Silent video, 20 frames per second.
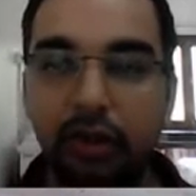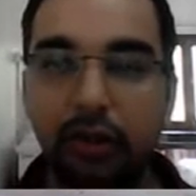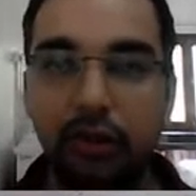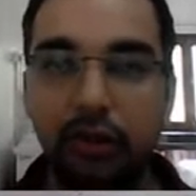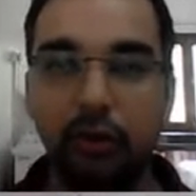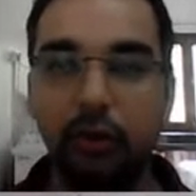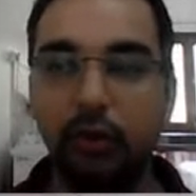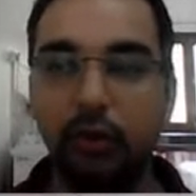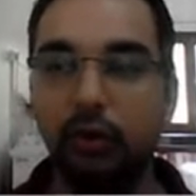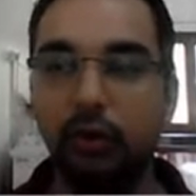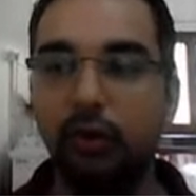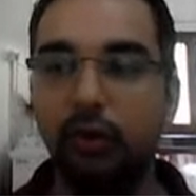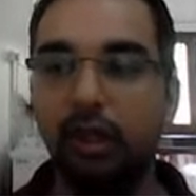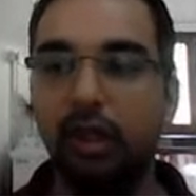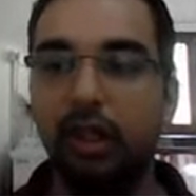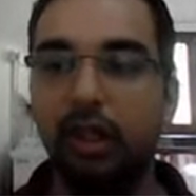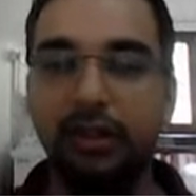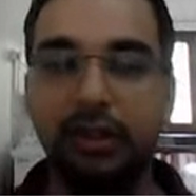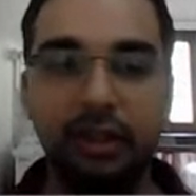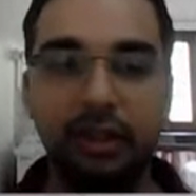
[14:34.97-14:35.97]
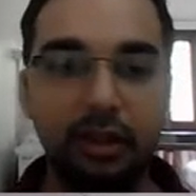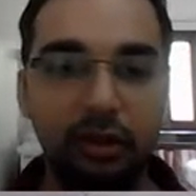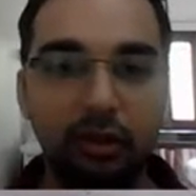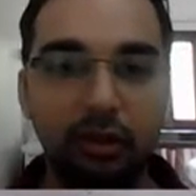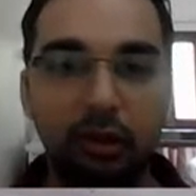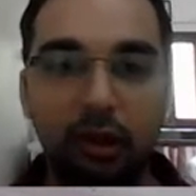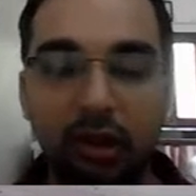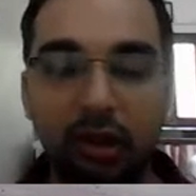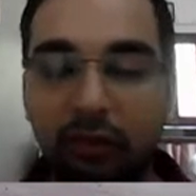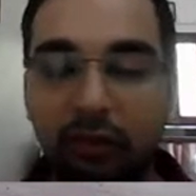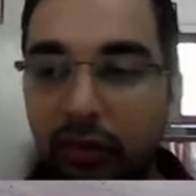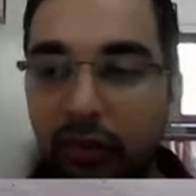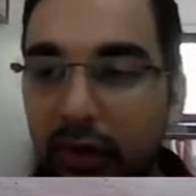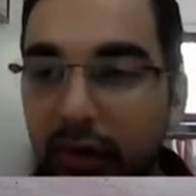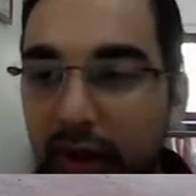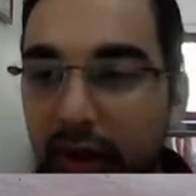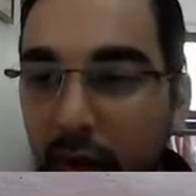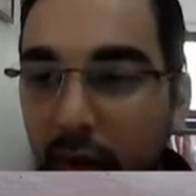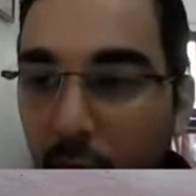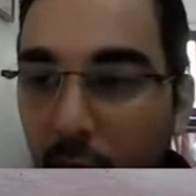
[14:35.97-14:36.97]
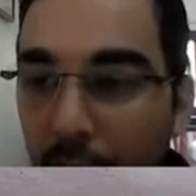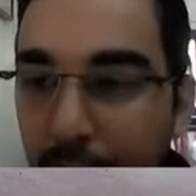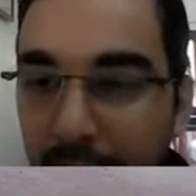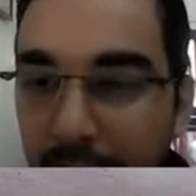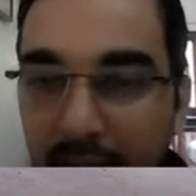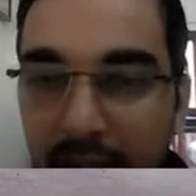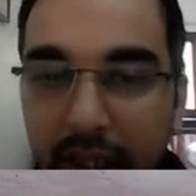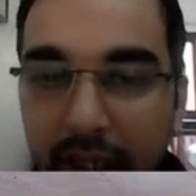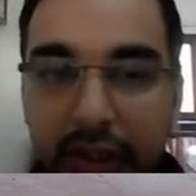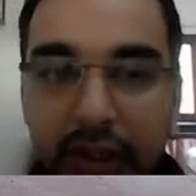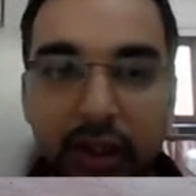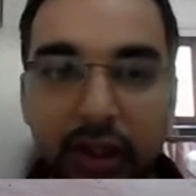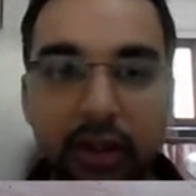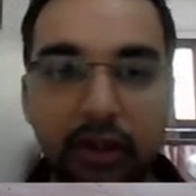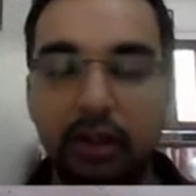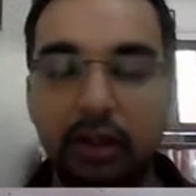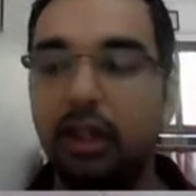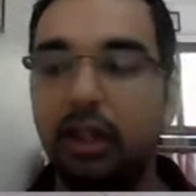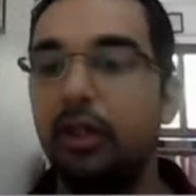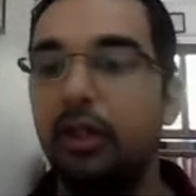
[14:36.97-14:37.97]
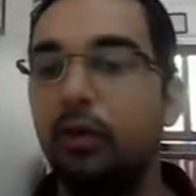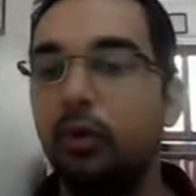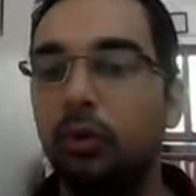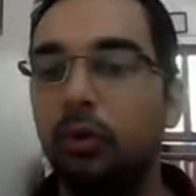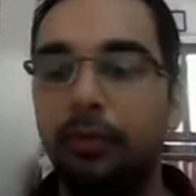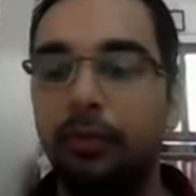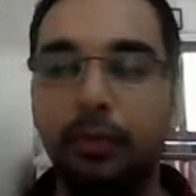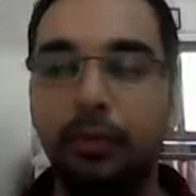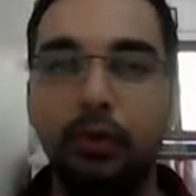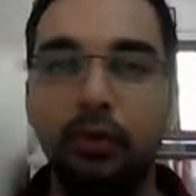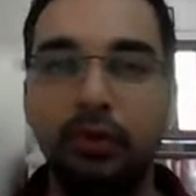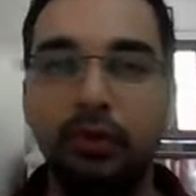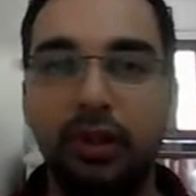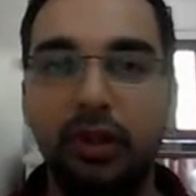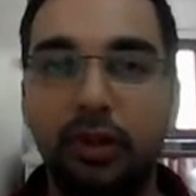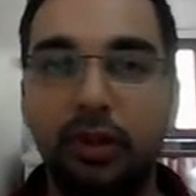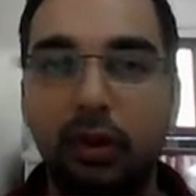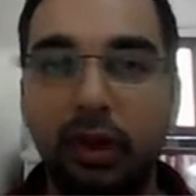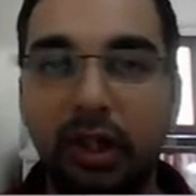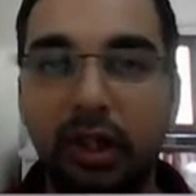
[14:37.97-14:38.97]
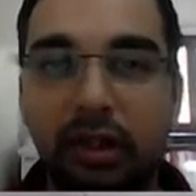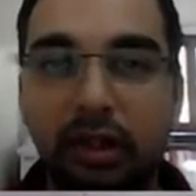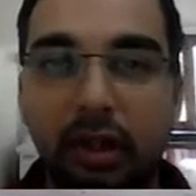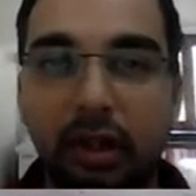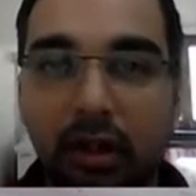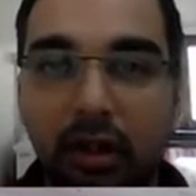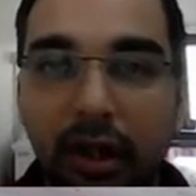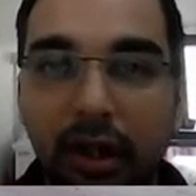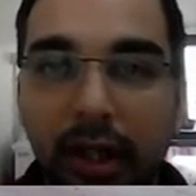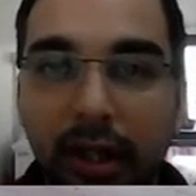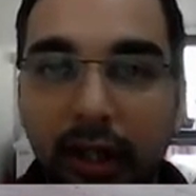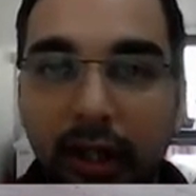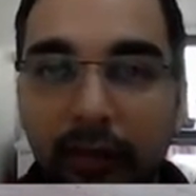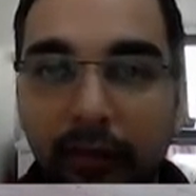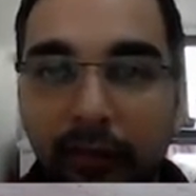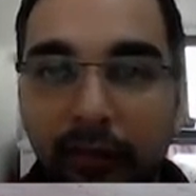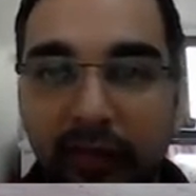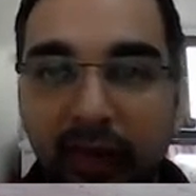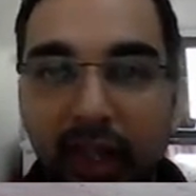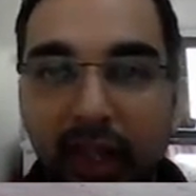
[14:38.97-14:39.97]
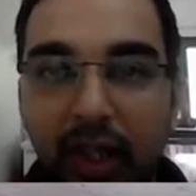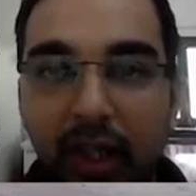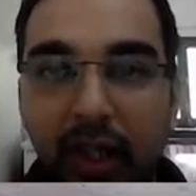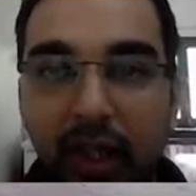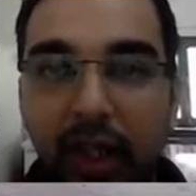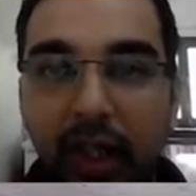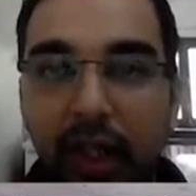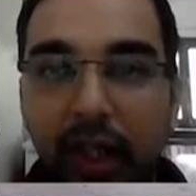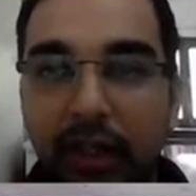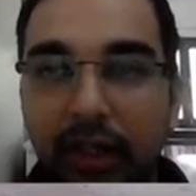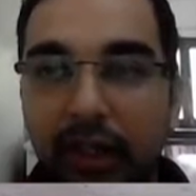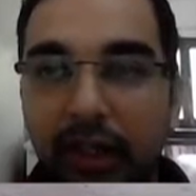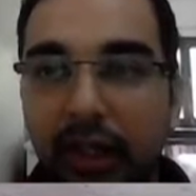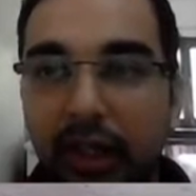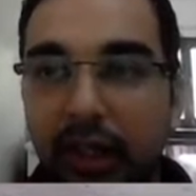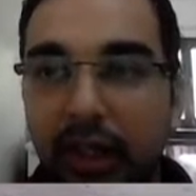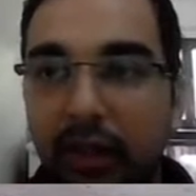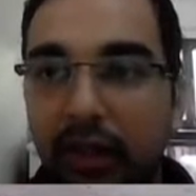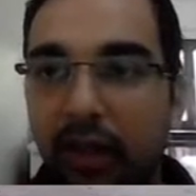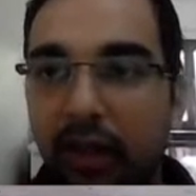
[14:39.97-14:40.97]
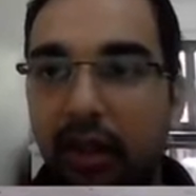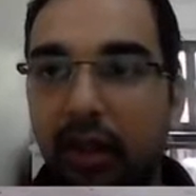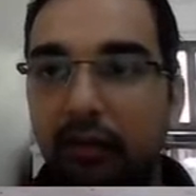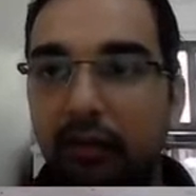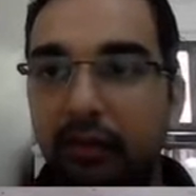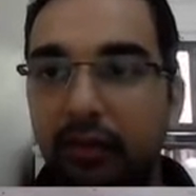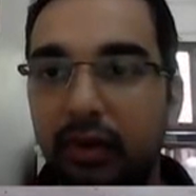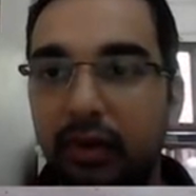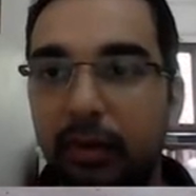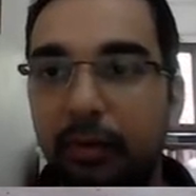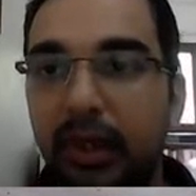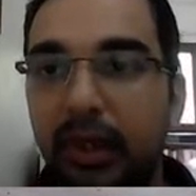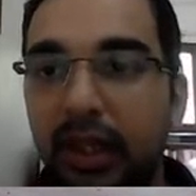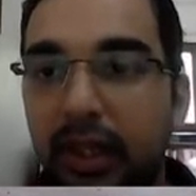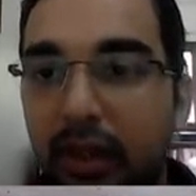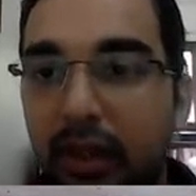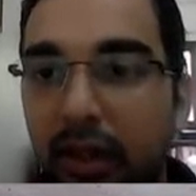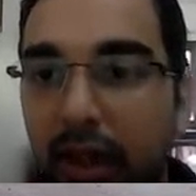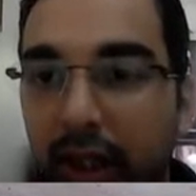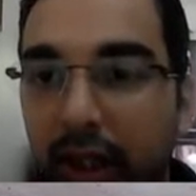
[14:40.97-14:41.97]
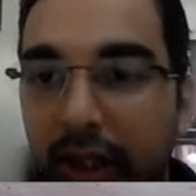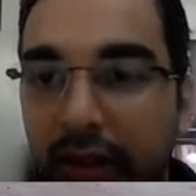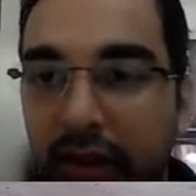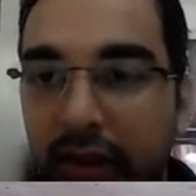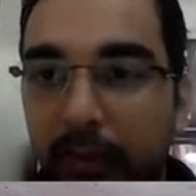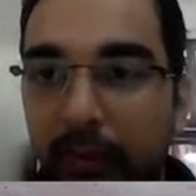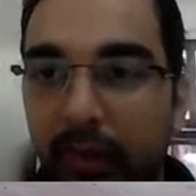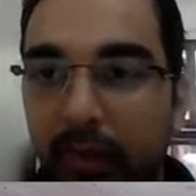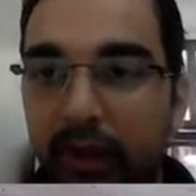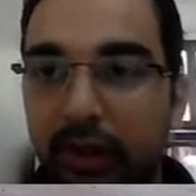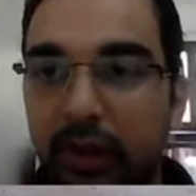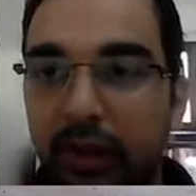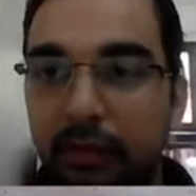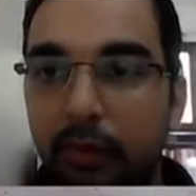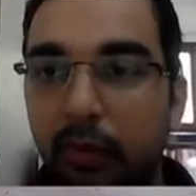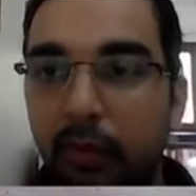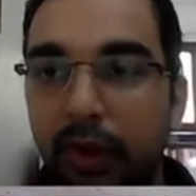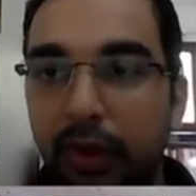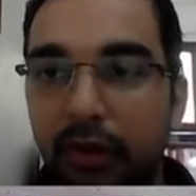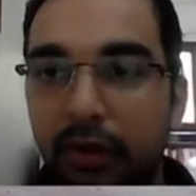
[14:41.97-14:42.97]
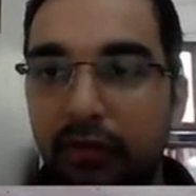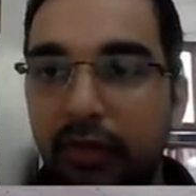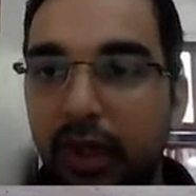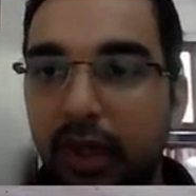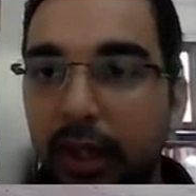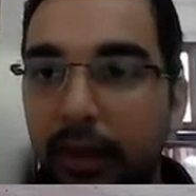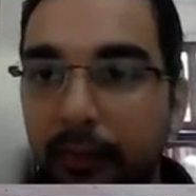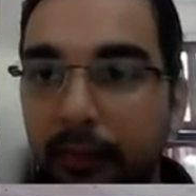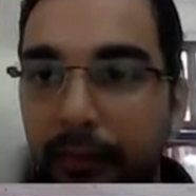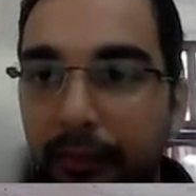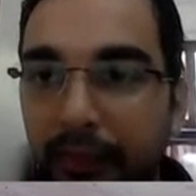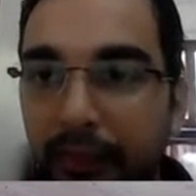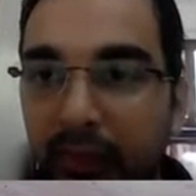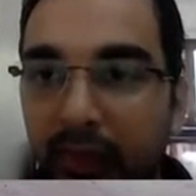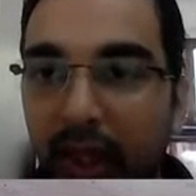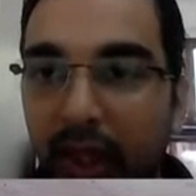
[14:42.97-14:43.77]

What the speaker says: So this is all for the Kolb's reaction. I hope you enjoyed the learning, and then we will meet at some other point of time.